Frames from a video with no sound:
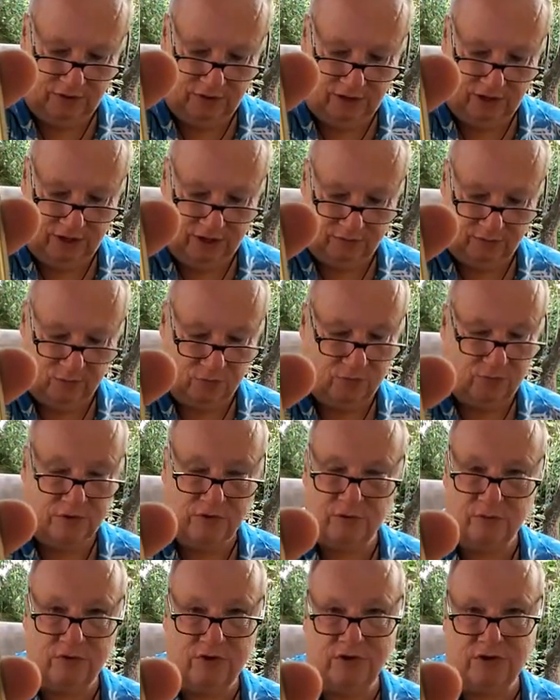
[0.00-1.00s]
And we're
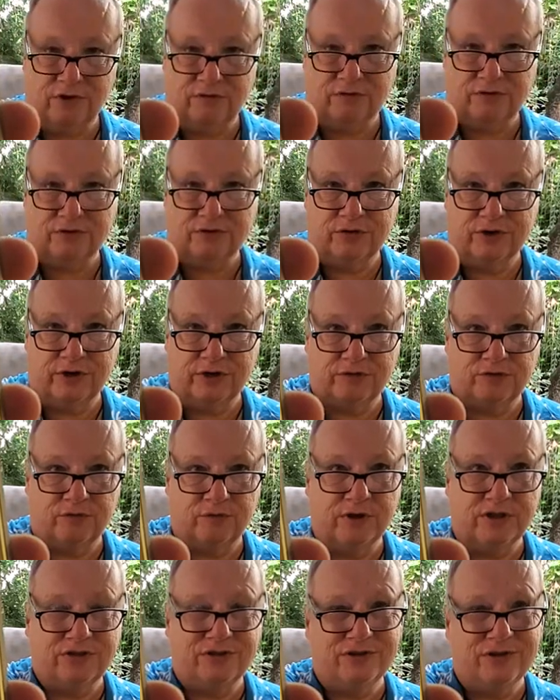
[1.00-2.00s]
in the middle of a
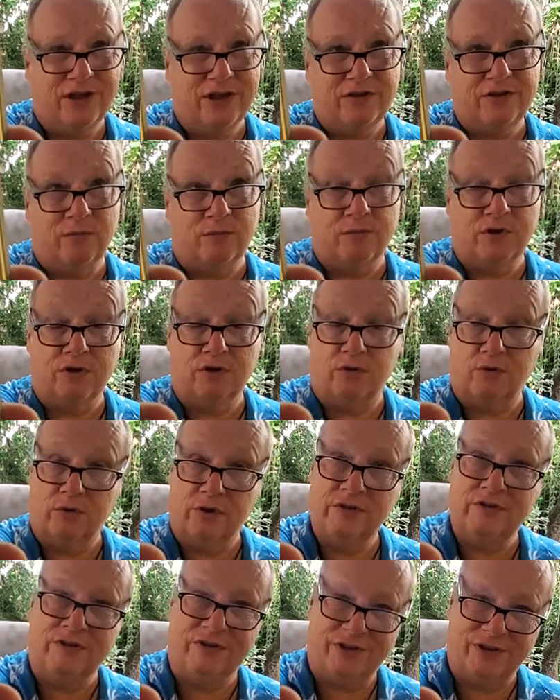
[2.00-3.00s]
transformation. Not the middle, we're
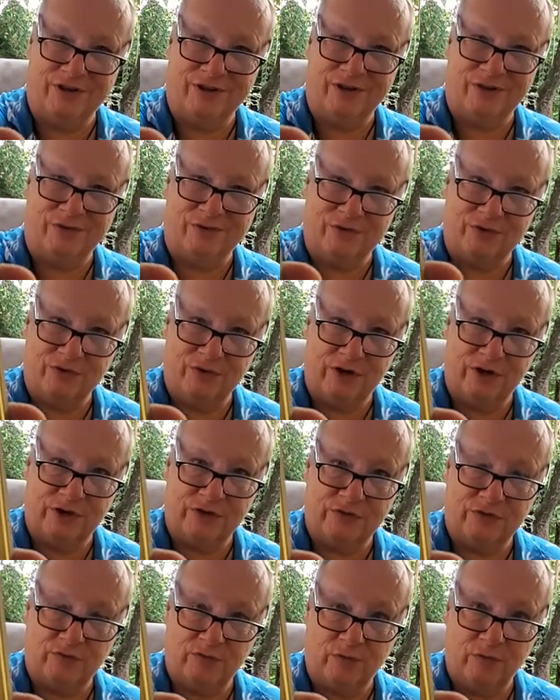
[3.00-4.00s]
at the end of a
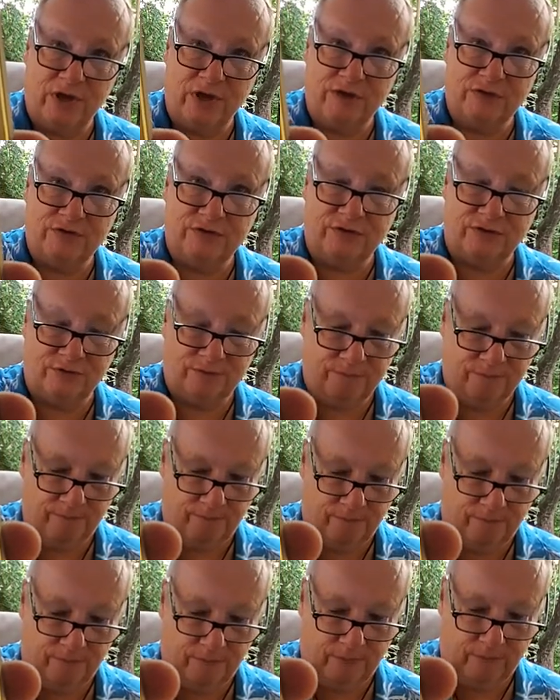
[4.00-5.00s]
transformation,
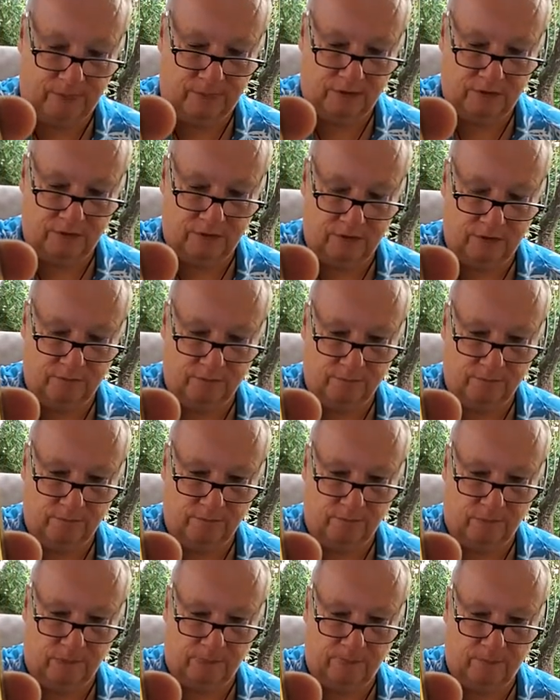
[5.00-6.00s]

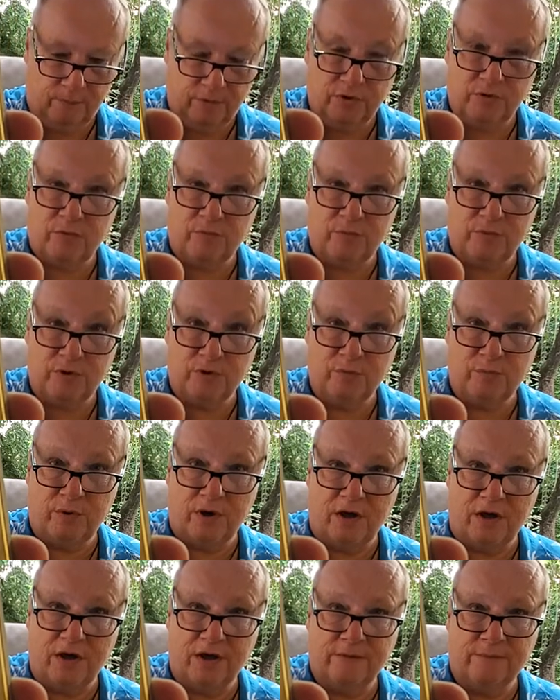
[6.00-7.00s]
We are the
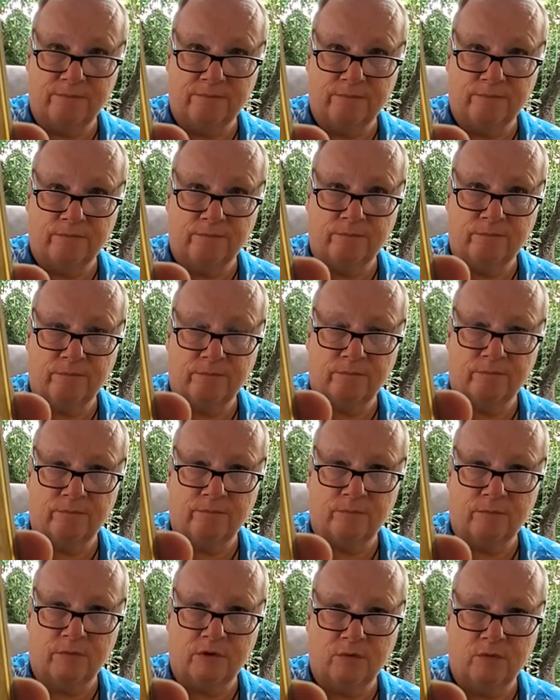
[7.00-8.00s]
pupae,
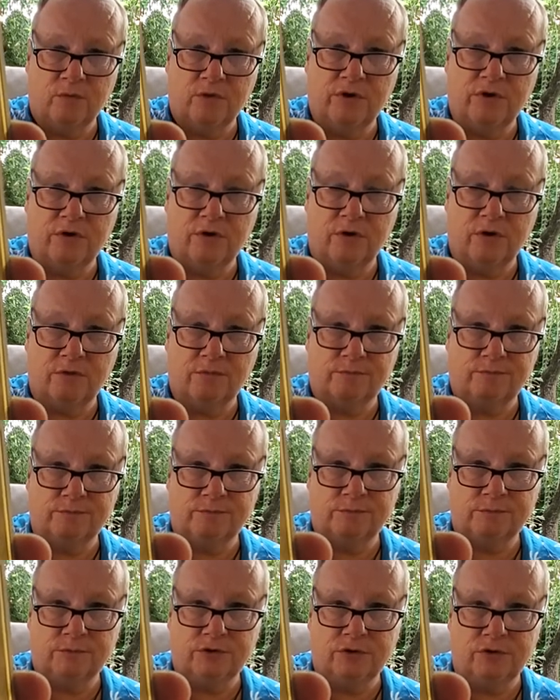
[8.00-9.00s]
and we are,
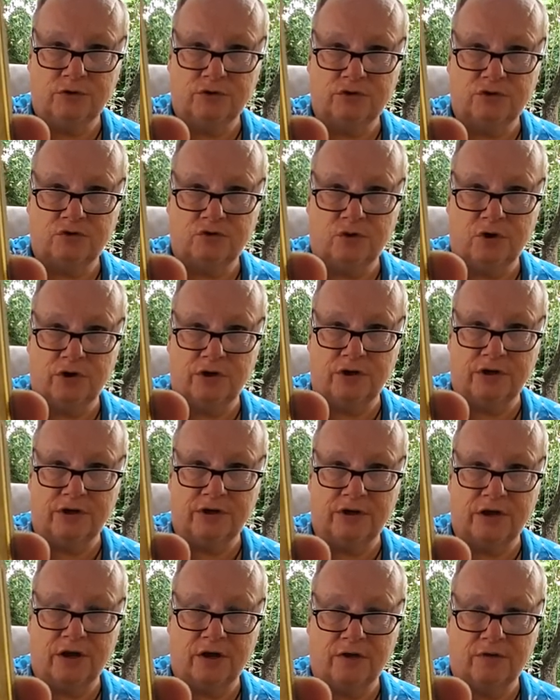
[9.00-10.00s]

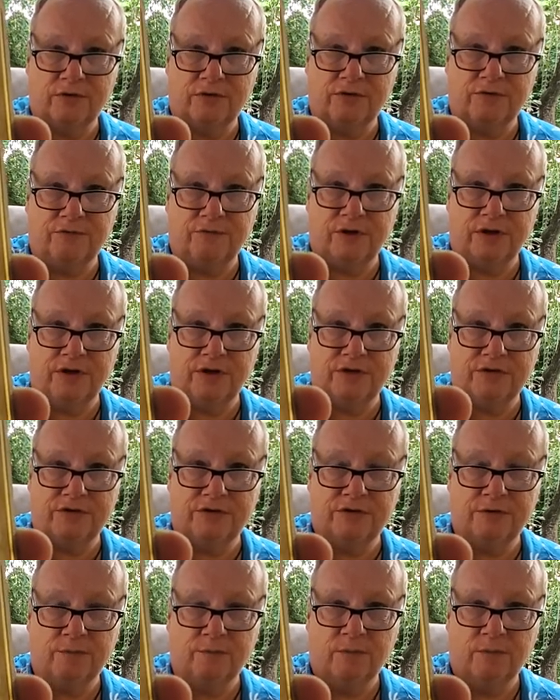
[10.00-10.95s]
struggling now to finish.